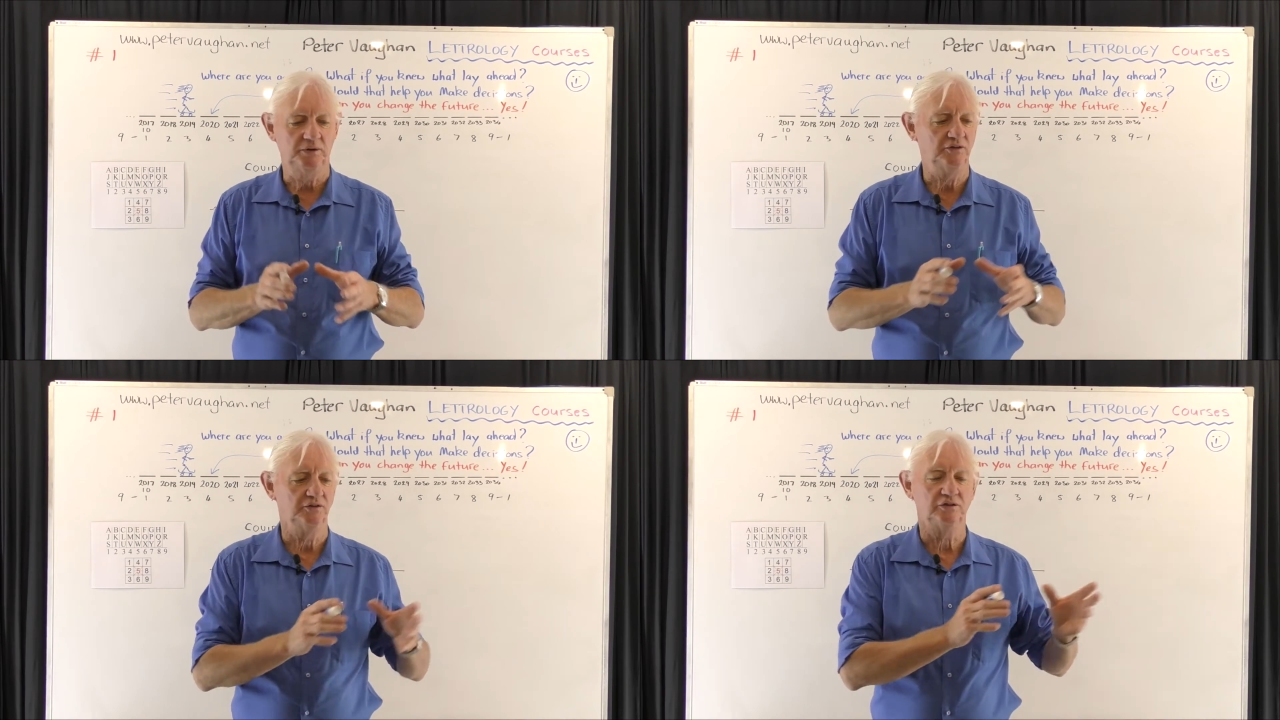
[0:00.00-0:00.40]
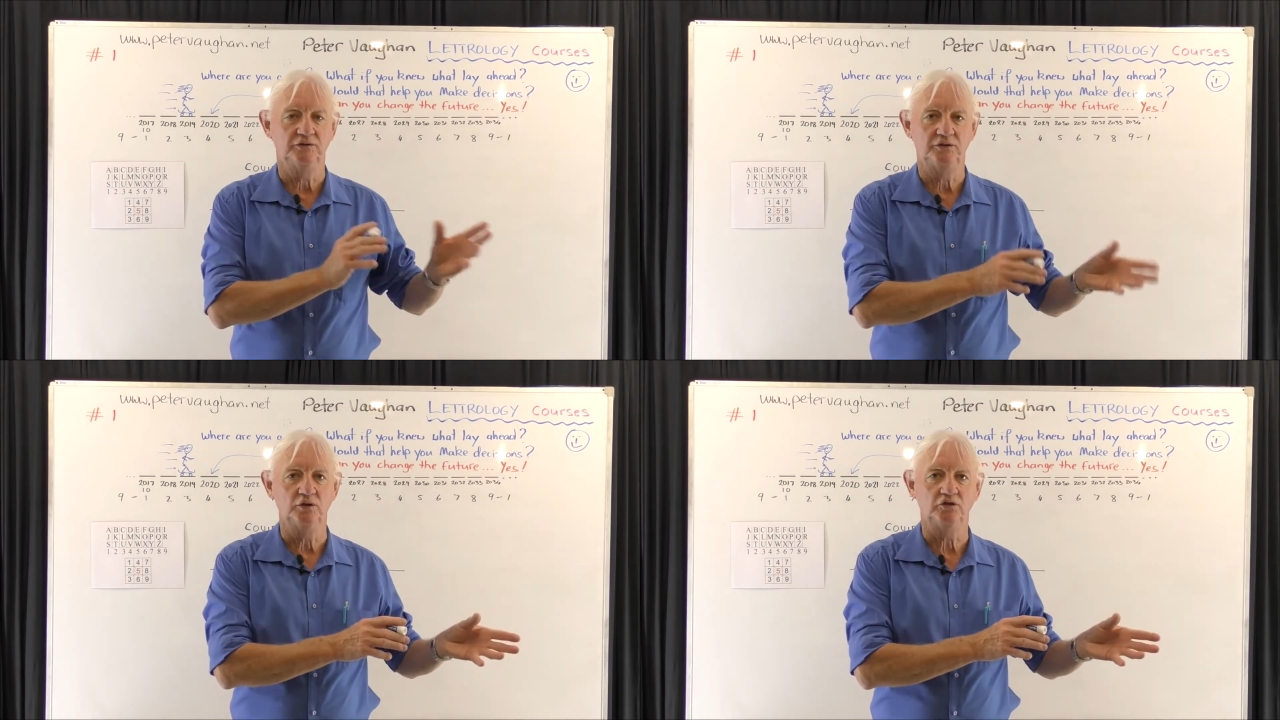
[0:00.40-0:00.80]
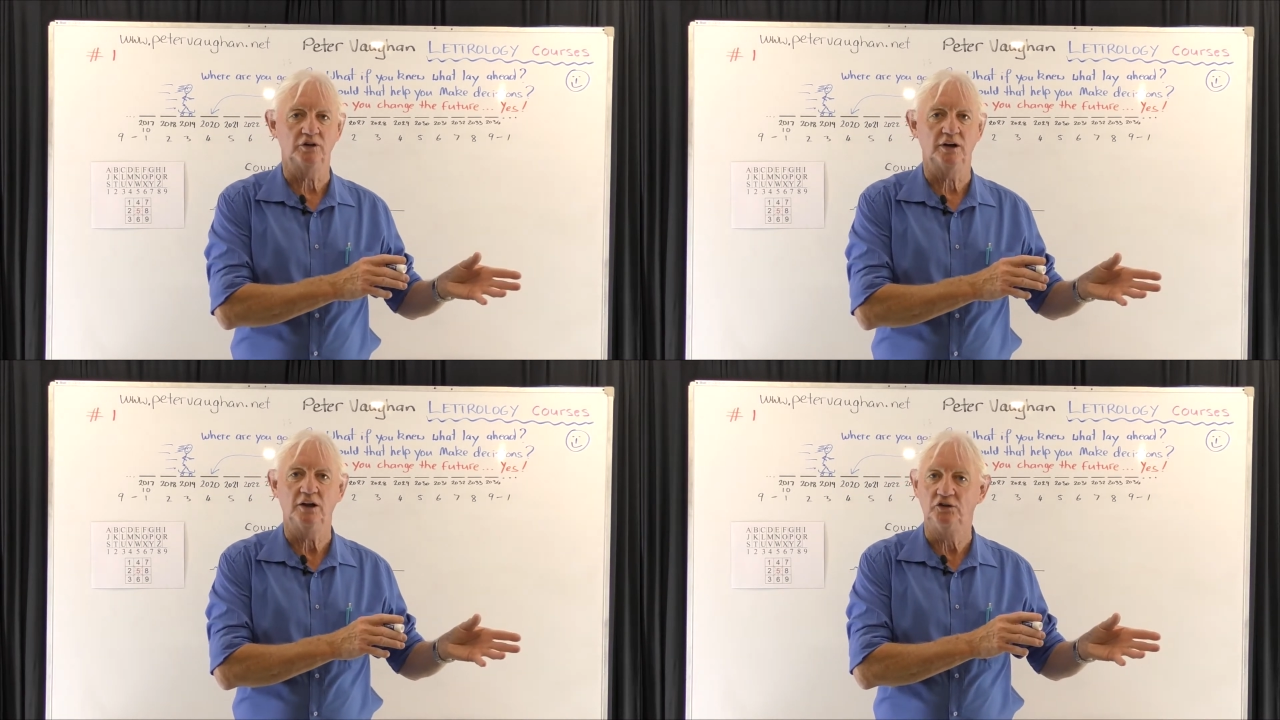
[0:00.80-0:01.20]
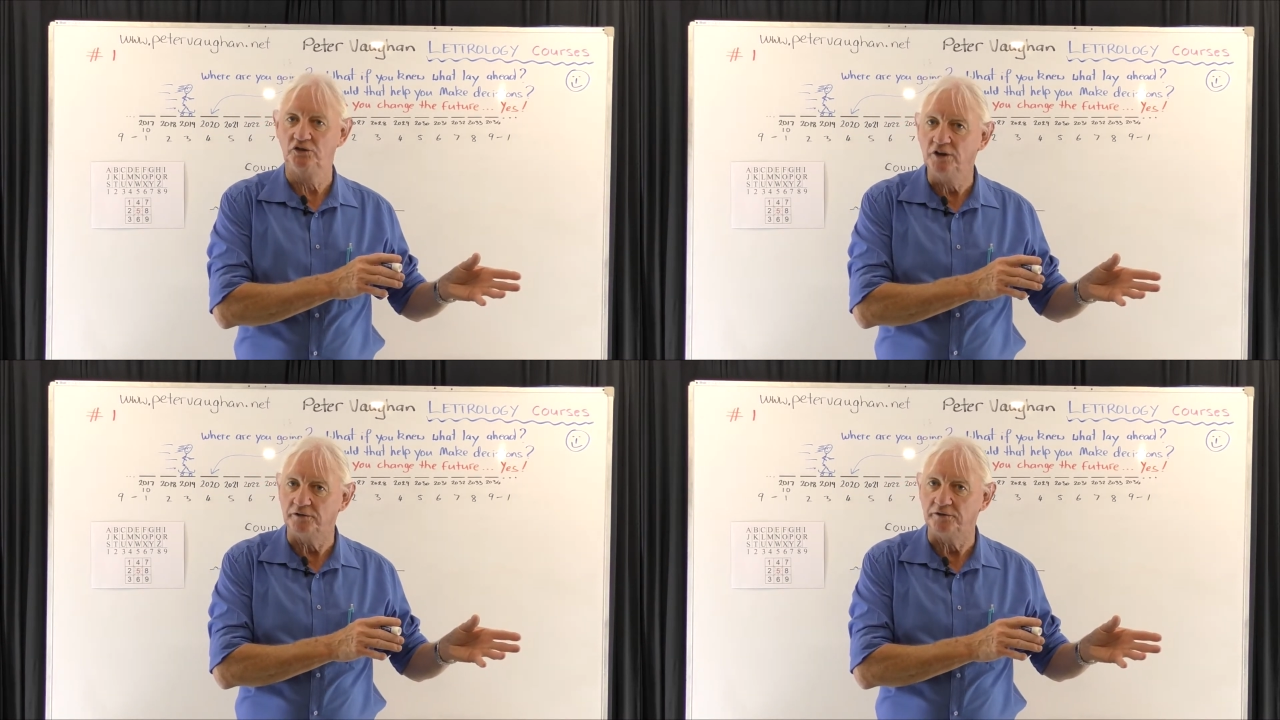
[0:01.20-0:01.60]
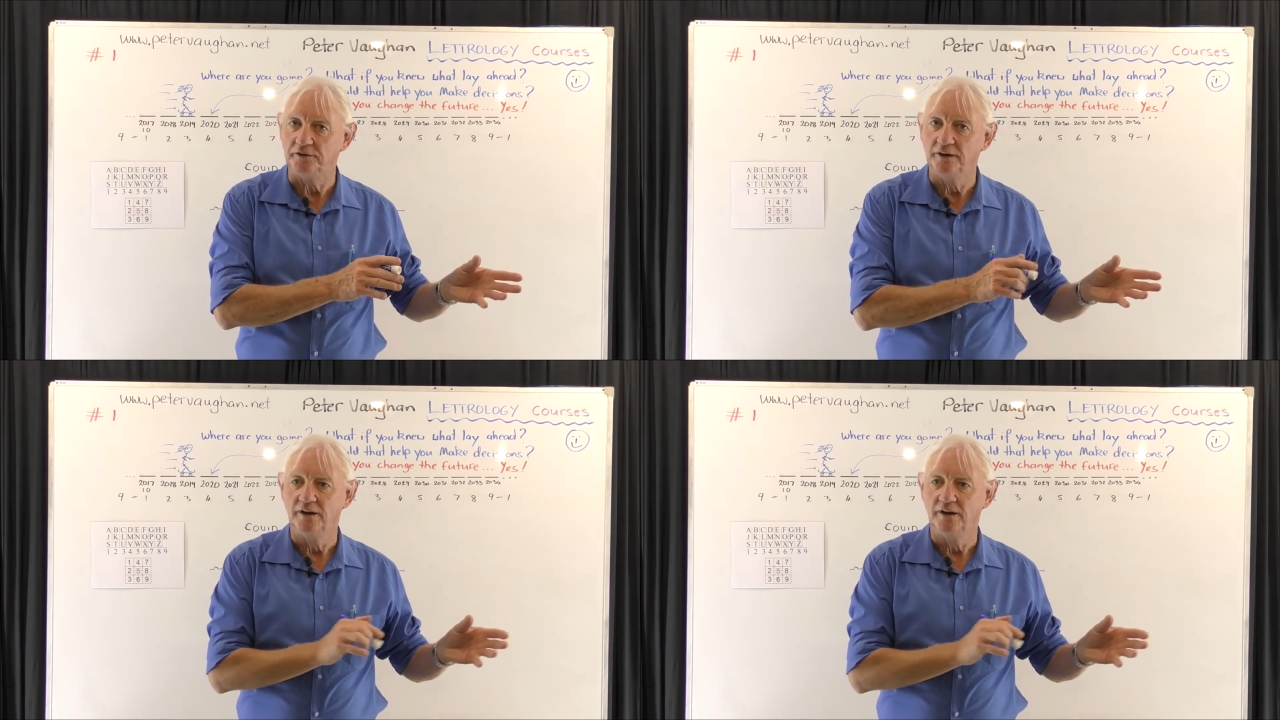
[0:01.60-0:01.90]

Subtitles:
present and future as if